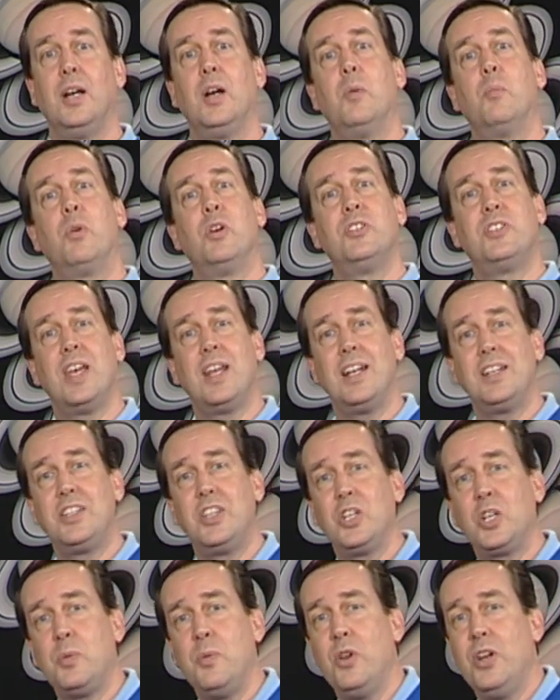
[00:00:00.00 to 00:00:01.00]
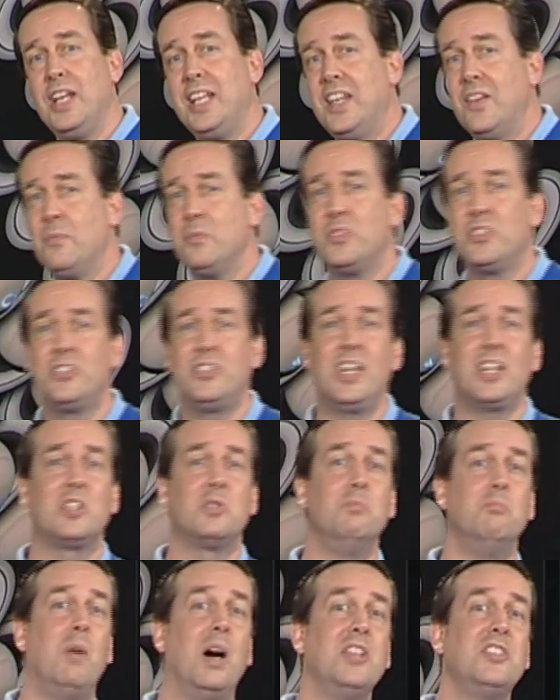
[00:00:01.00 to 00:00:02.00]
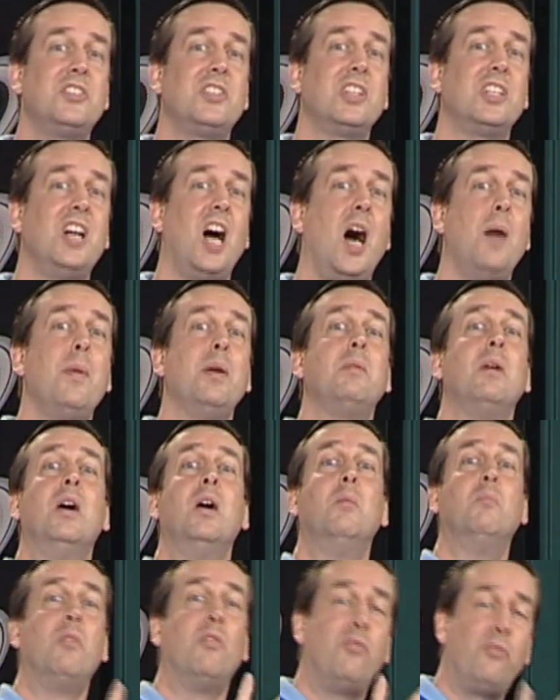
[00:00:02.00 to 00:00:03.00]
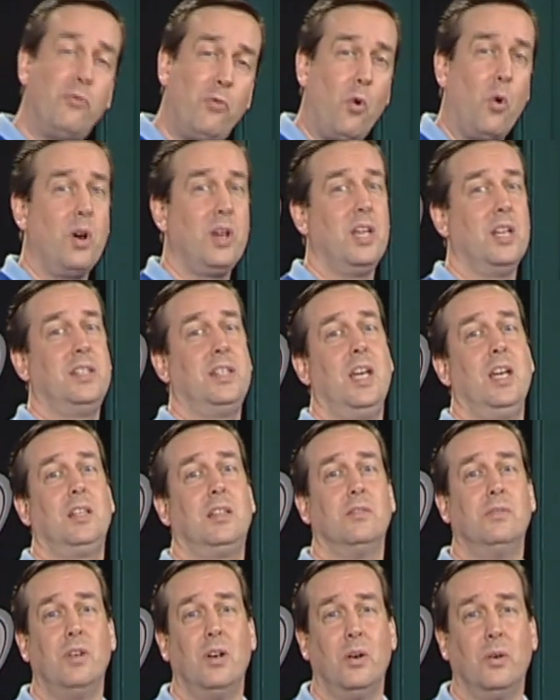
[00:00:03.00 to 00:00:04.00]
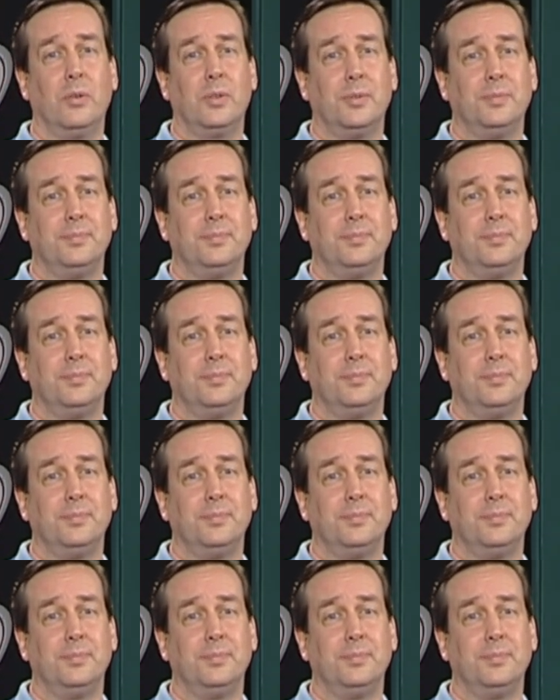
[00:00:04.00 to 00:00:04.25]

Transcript: present it to the community, give them 6 months to comment before you take the vote.